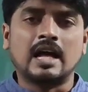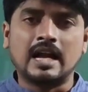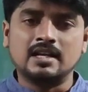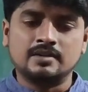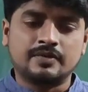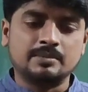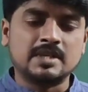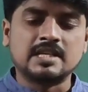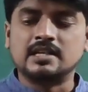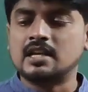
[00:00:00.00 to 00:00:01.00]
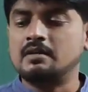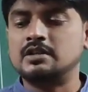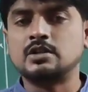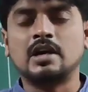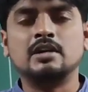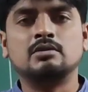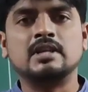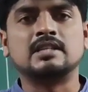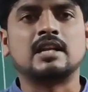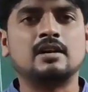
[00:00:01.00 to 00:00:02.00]
And from the center you will join
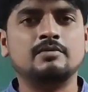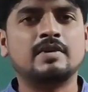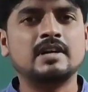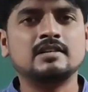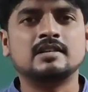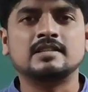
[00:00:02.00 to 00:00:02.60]
the circumference,